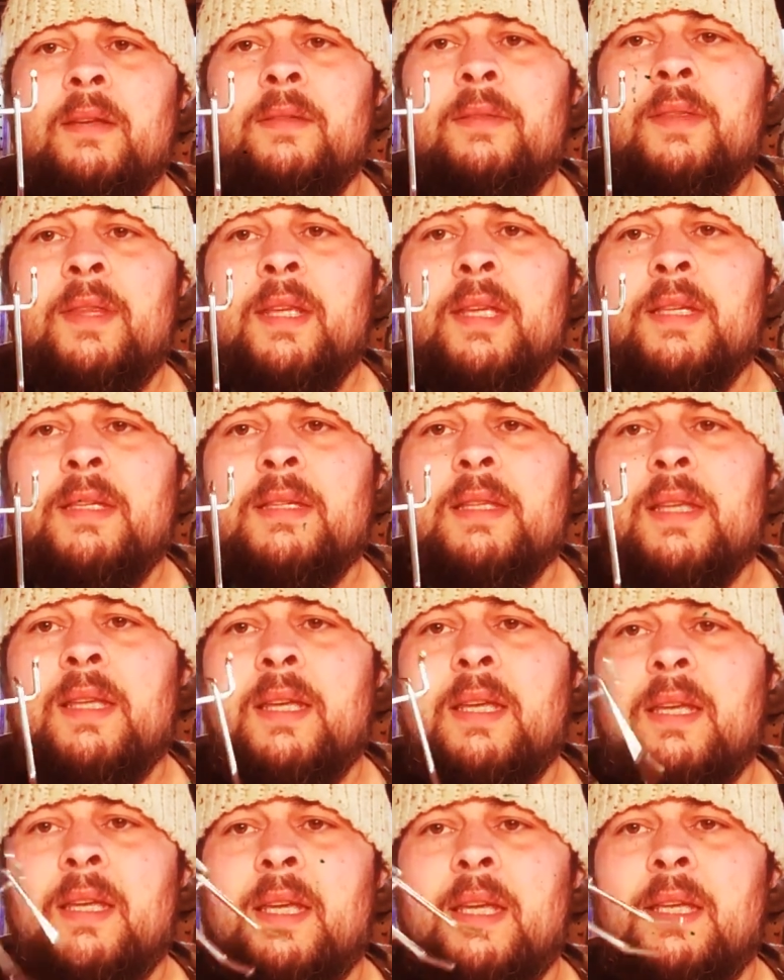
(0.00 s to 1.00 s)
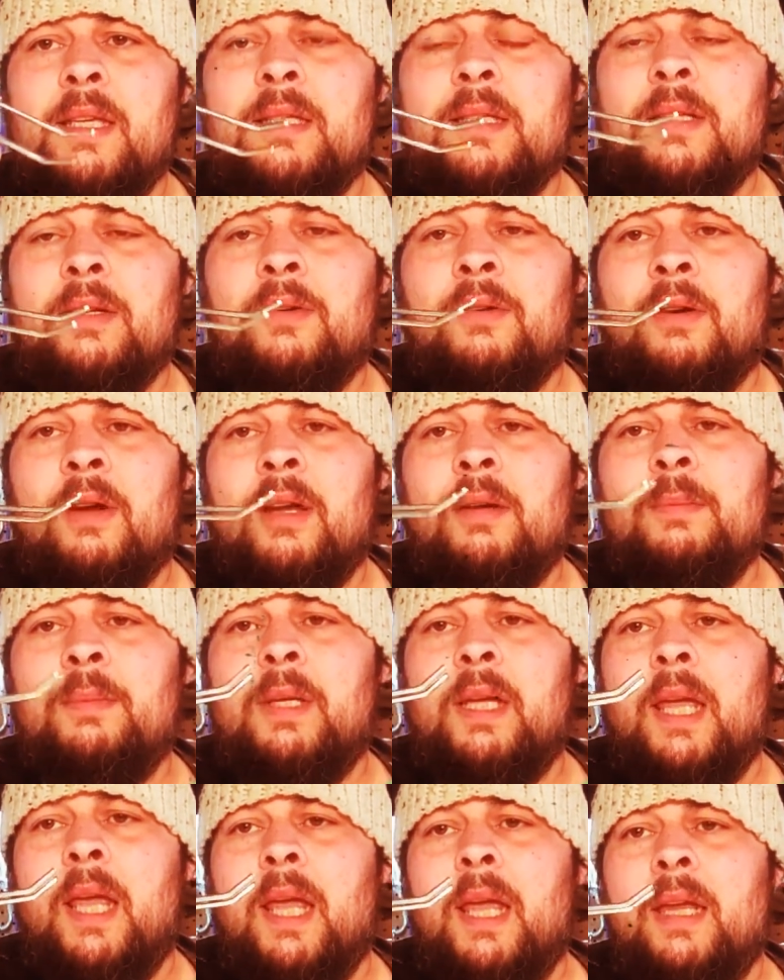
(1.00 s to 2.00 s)
This thing is
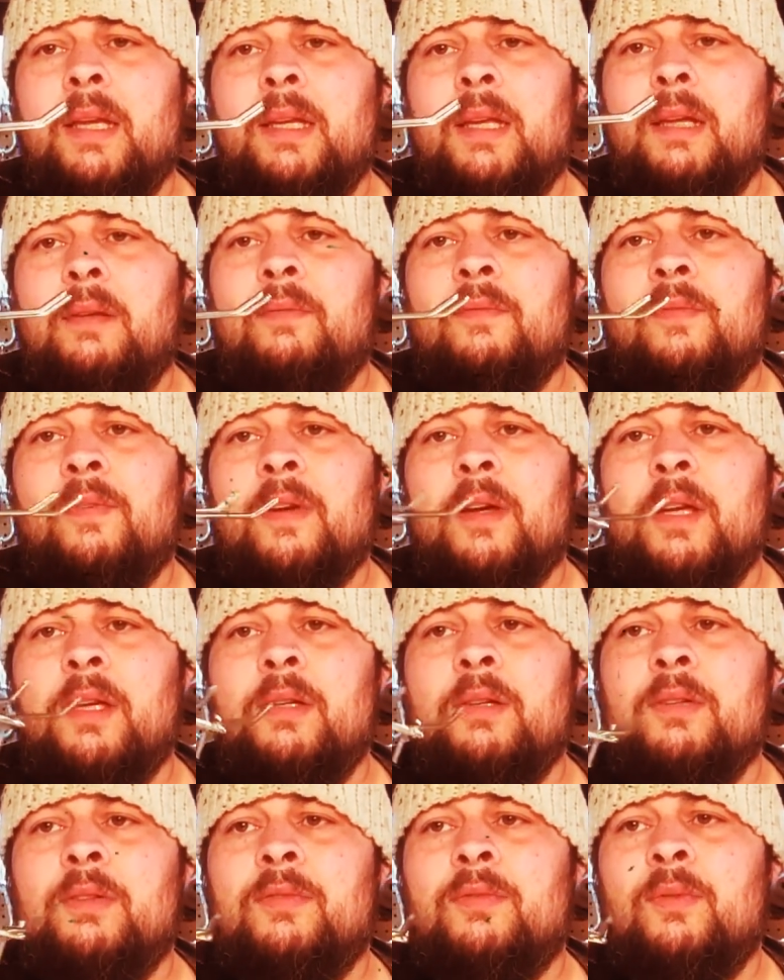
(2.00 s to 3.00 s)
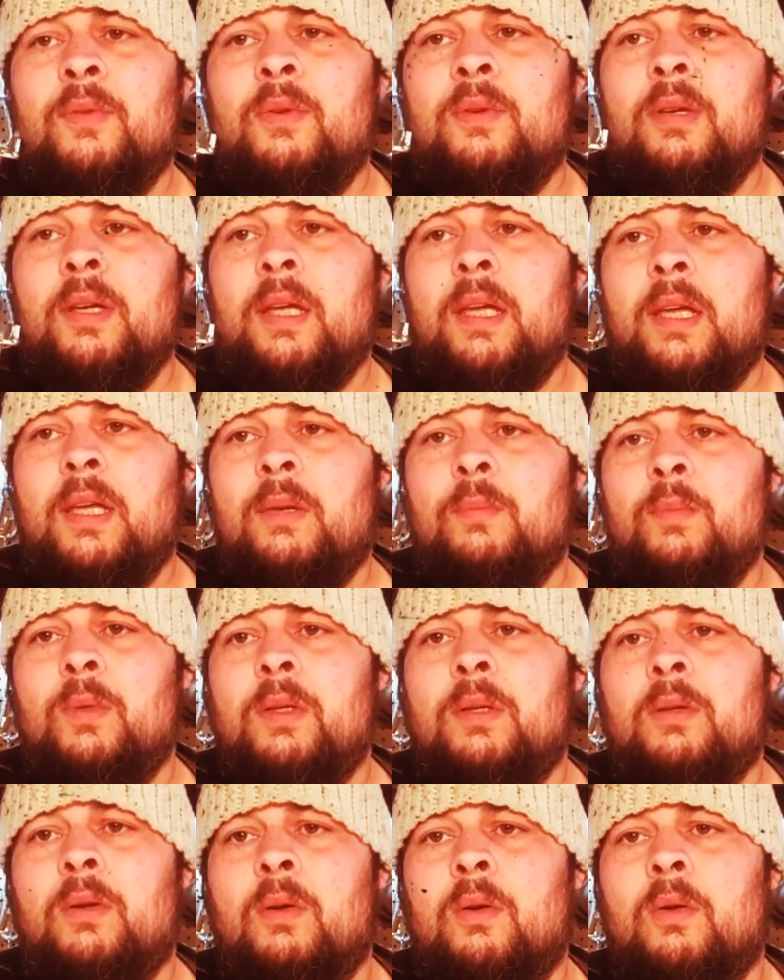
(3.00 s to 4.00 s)
incredibly handy and very useful. It
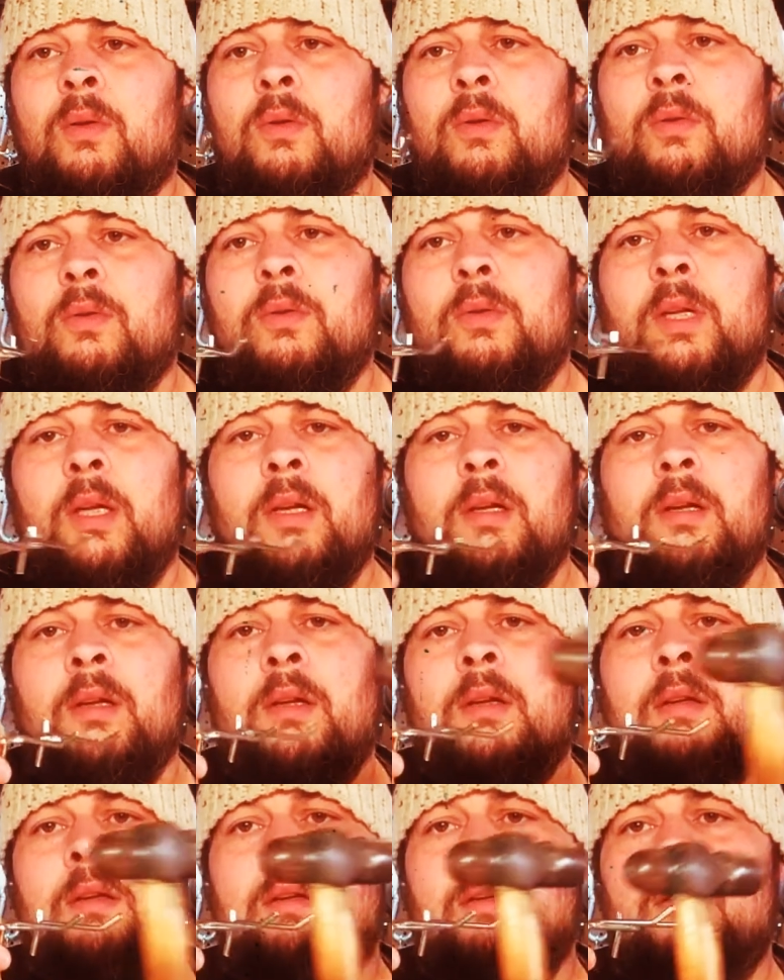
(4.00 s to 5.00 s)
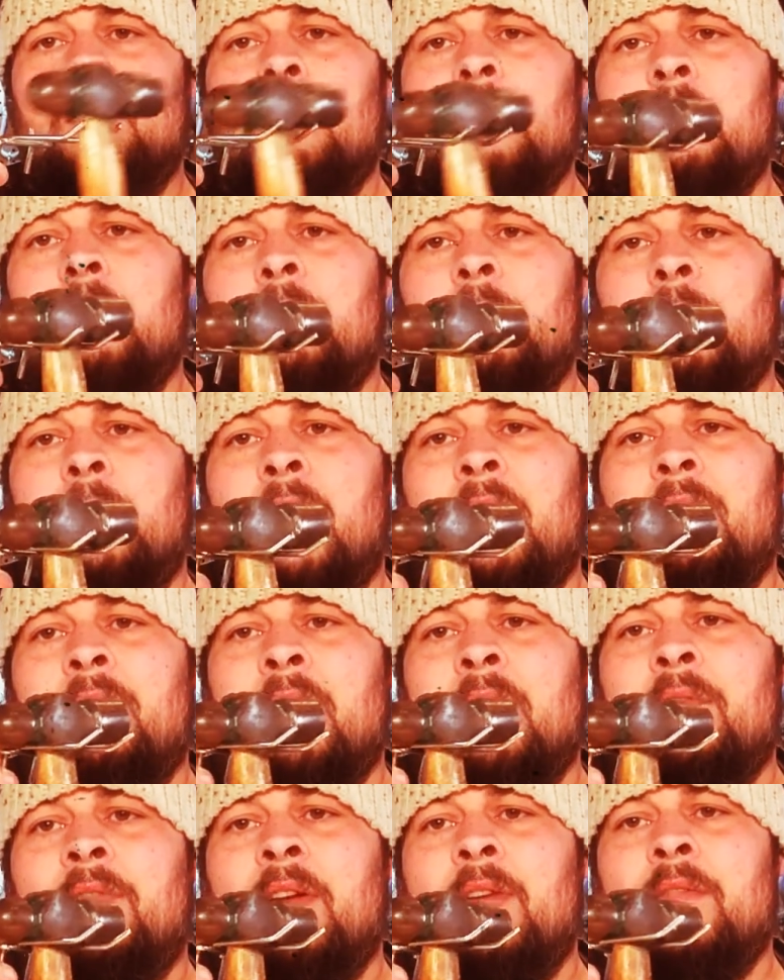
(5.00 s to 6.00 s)
will hold my
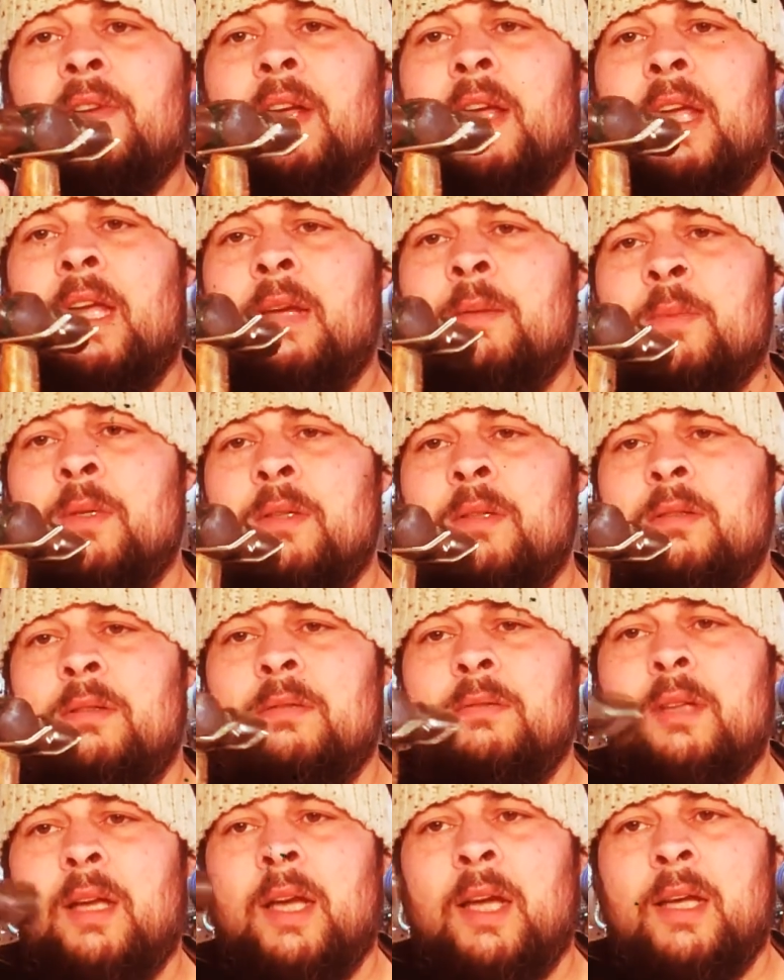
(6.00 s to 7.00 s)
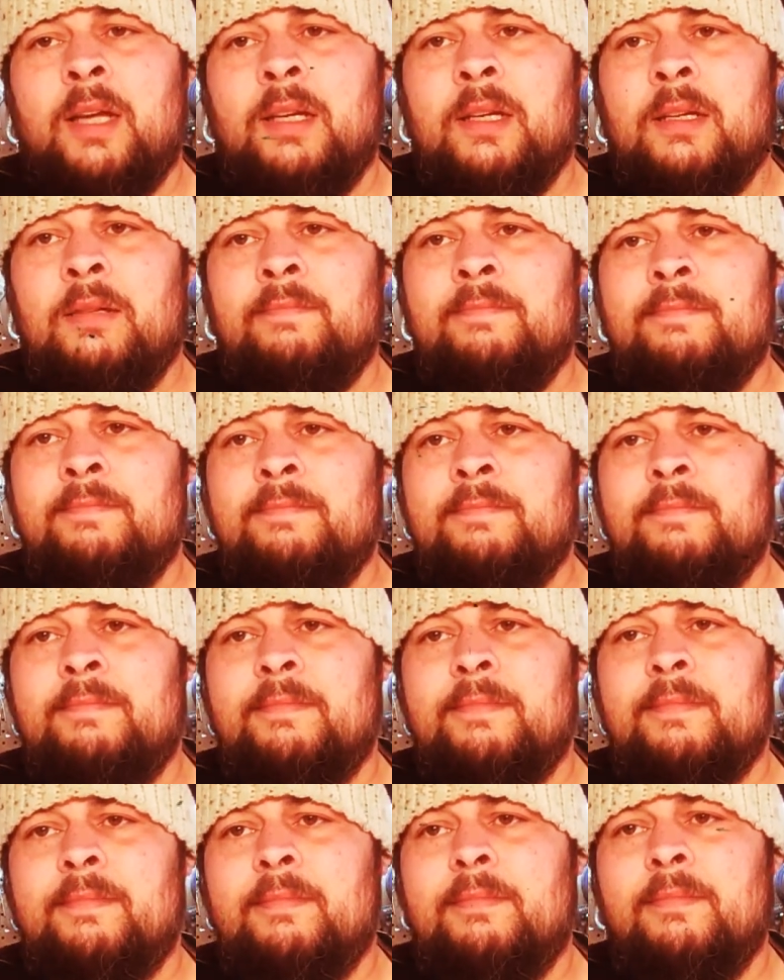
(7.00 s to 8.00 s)
very favorite hammer,
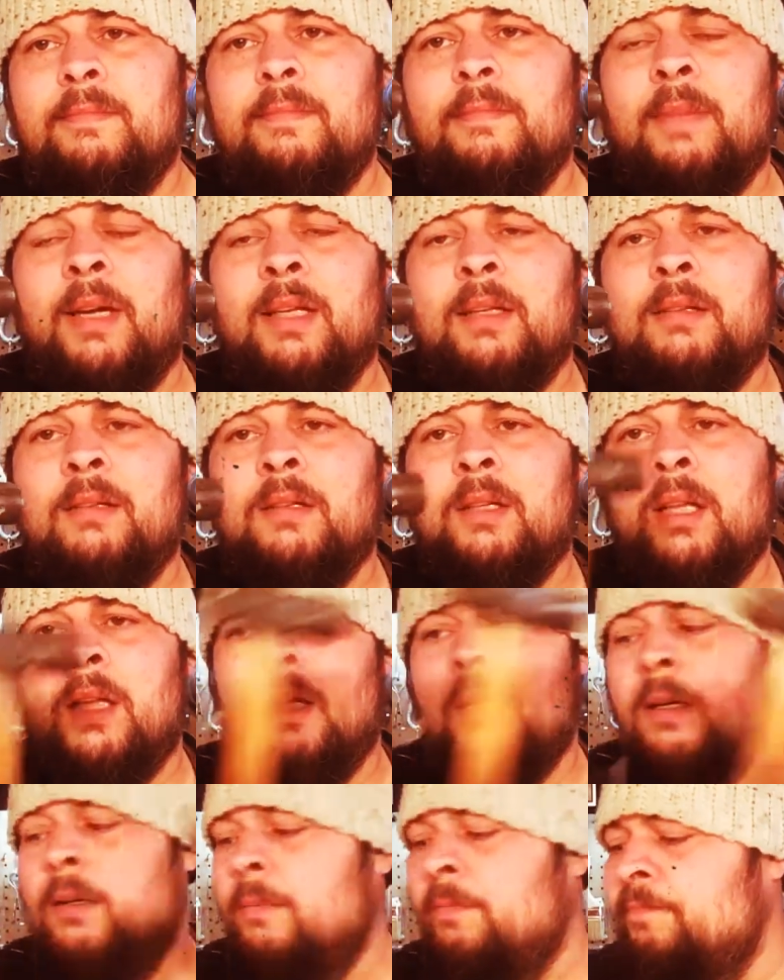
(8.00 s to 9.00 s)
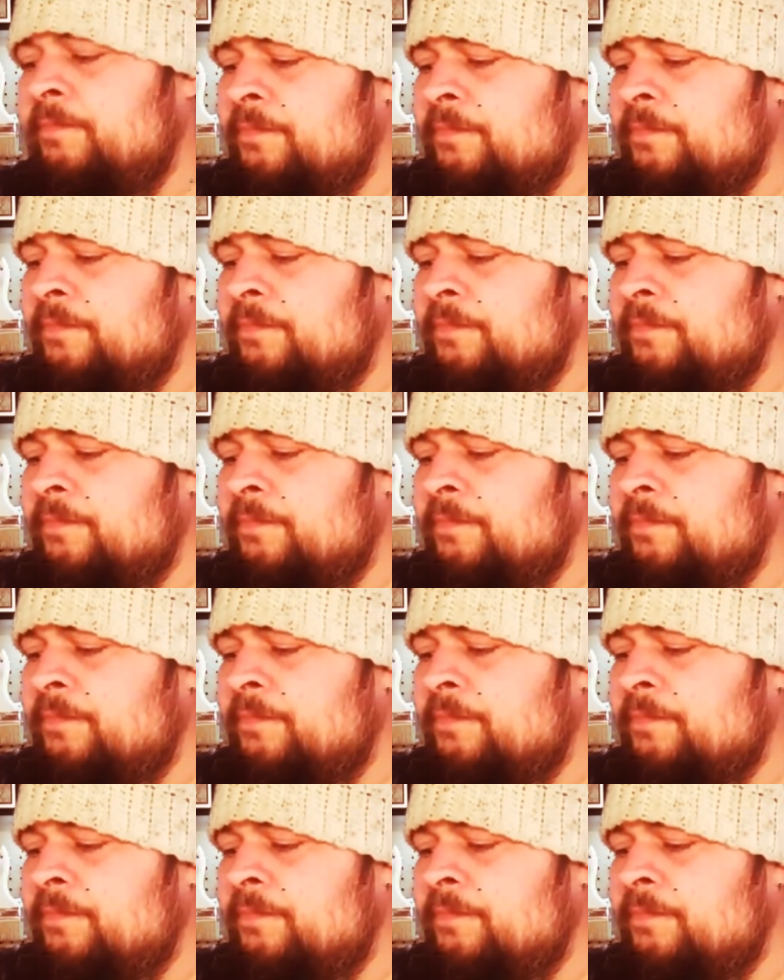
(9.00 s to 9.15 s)
my little